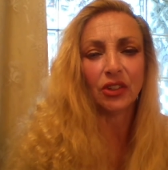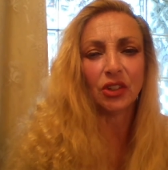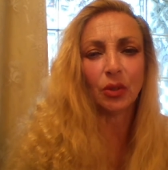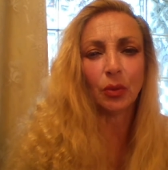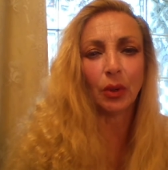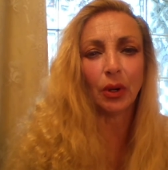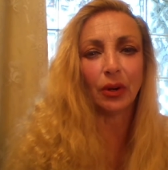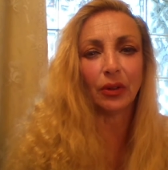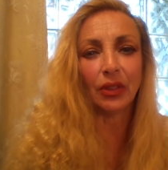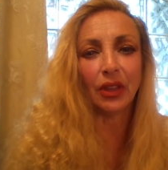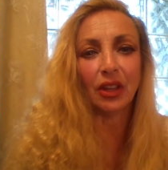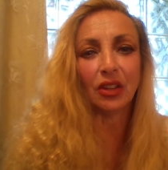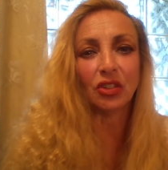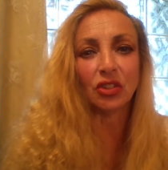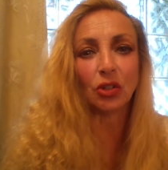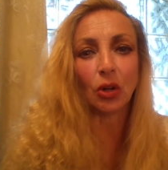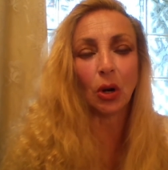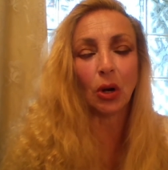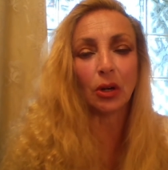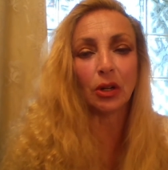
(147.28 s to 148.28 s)
to where they
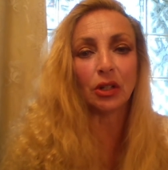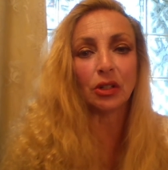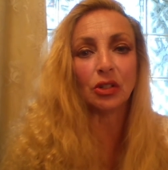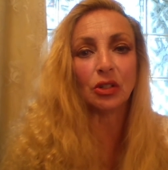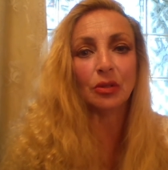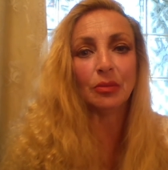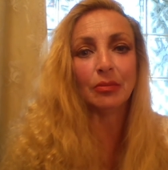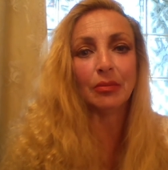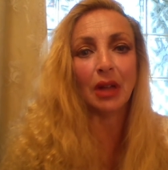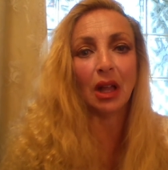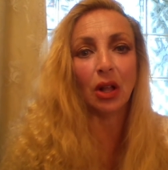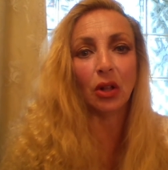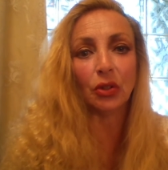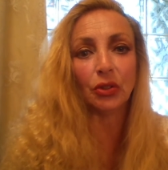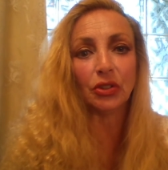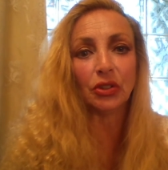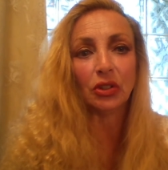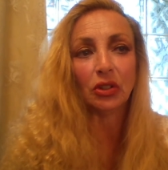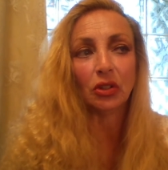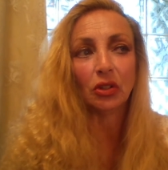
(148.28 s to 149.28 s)
started to
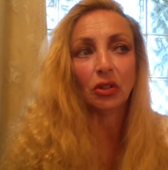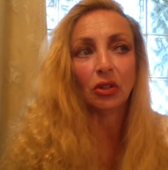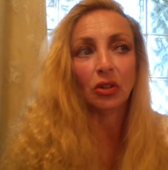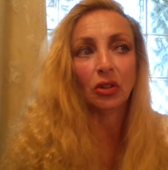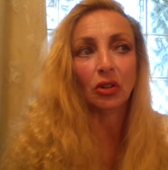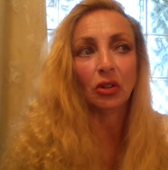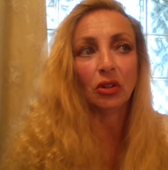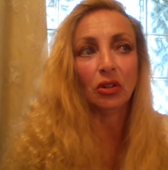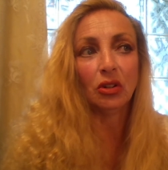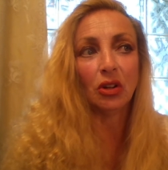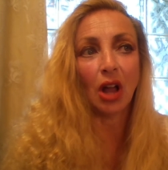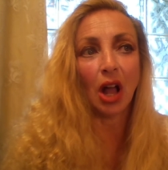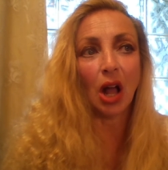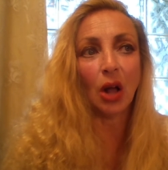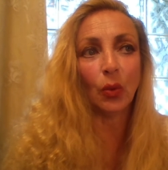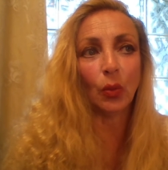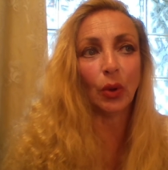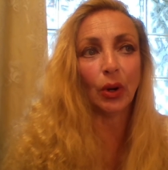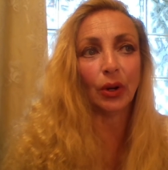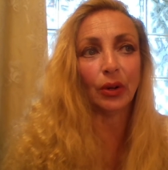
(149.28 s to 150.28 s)
melt,
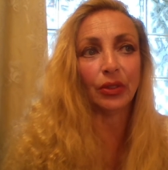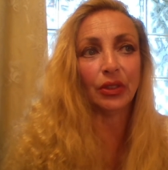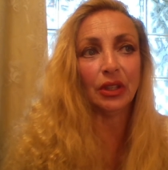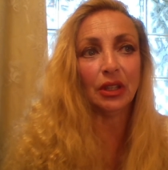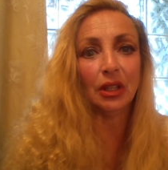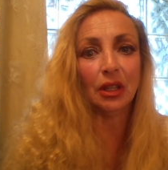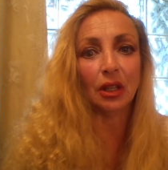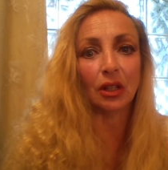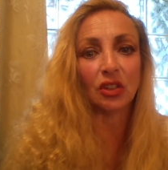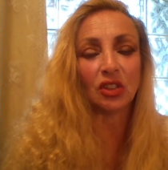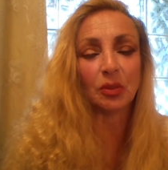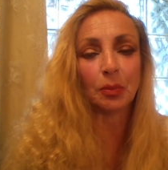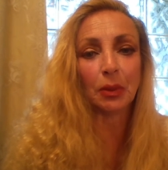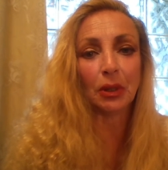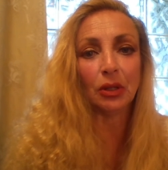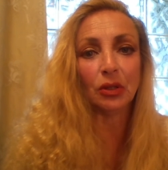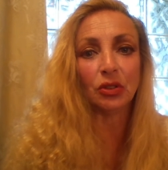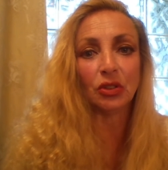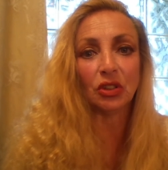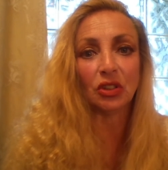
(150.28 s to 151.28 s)
not where the
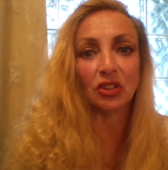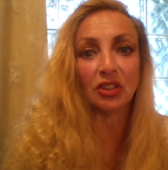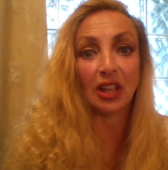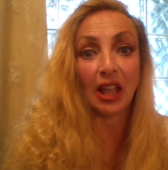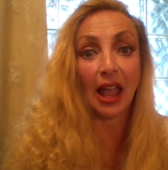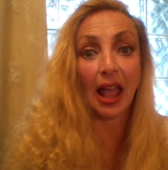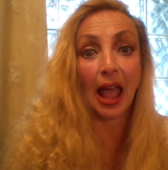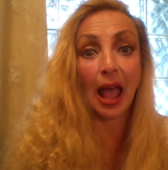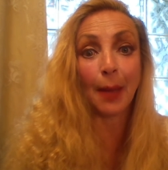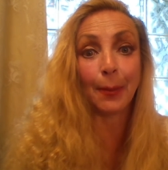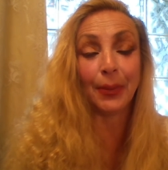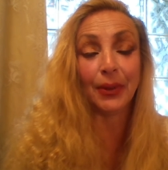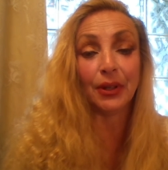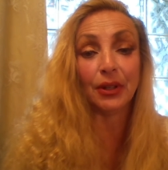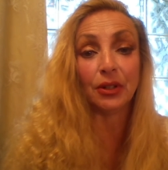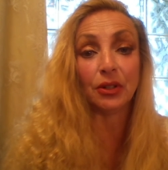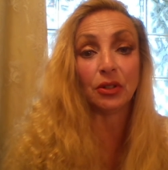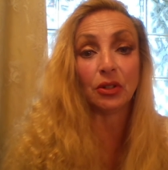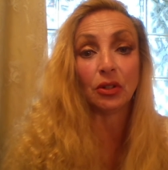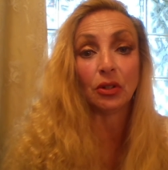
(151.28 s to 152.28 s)
explosions
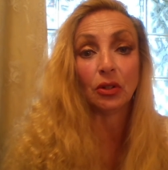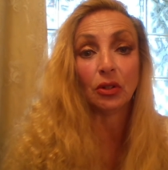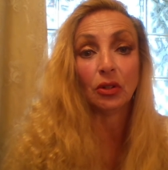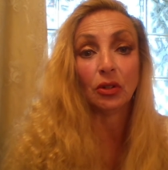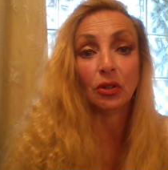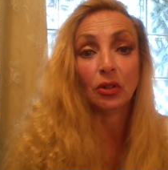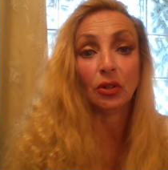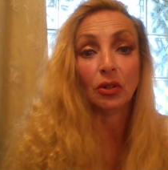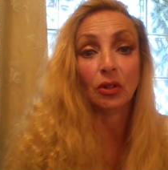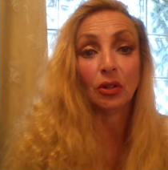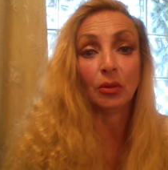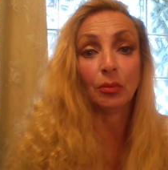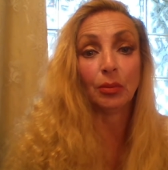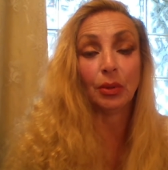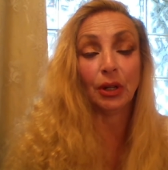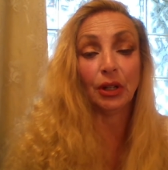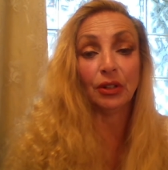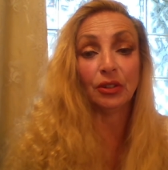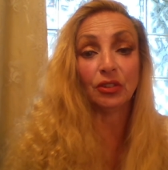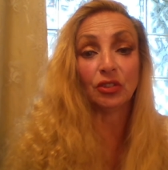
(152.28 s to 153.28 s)
happened,
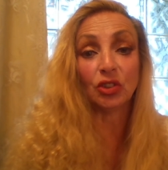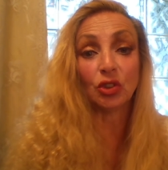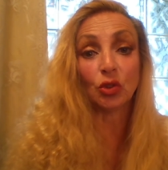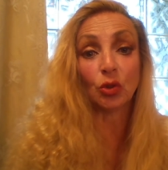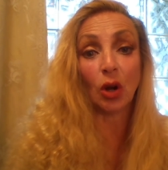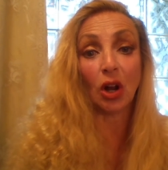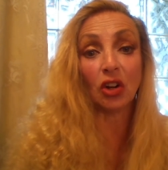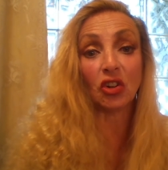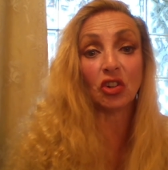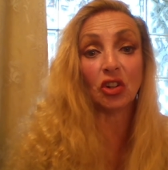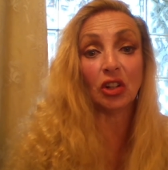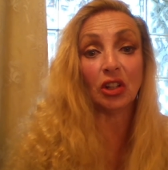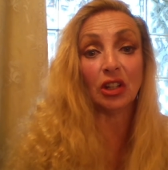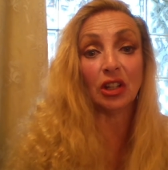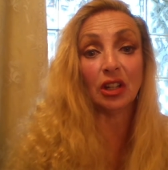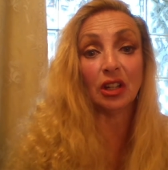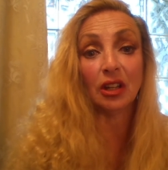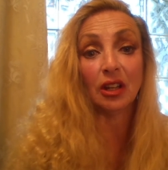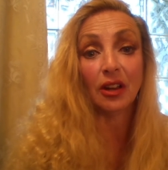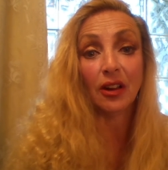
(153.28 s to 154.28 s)
but
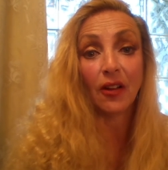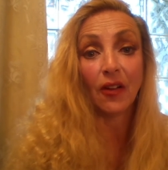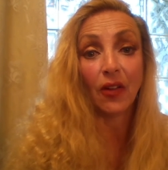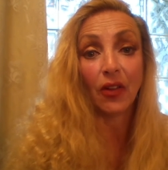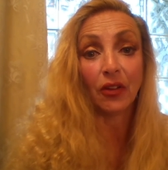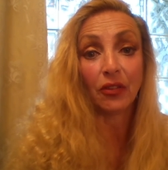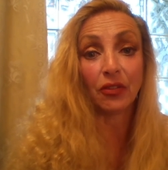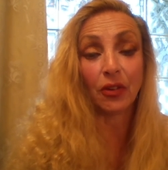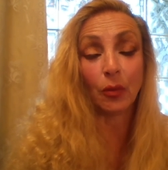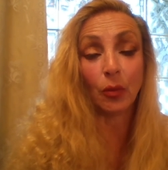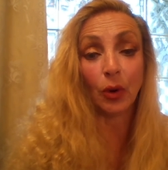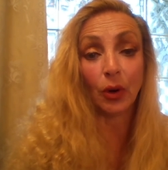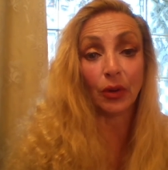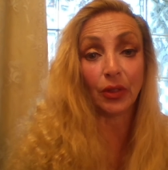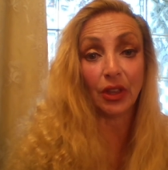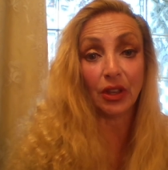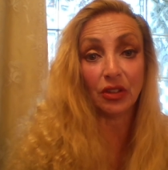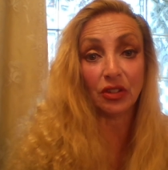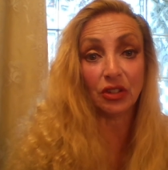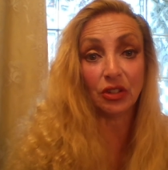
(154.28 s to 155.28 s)
structurally from where
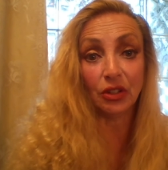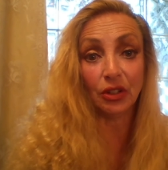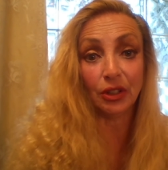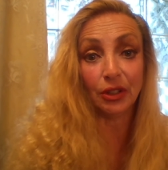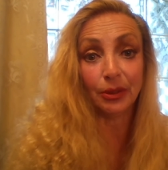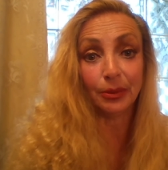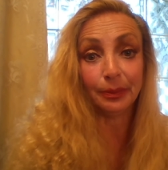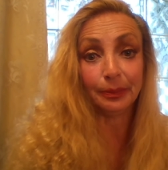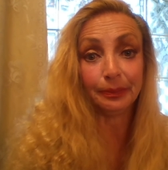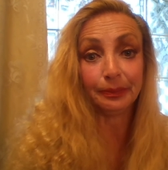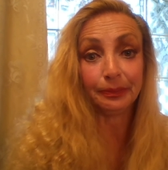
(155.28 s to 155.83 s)
they stood.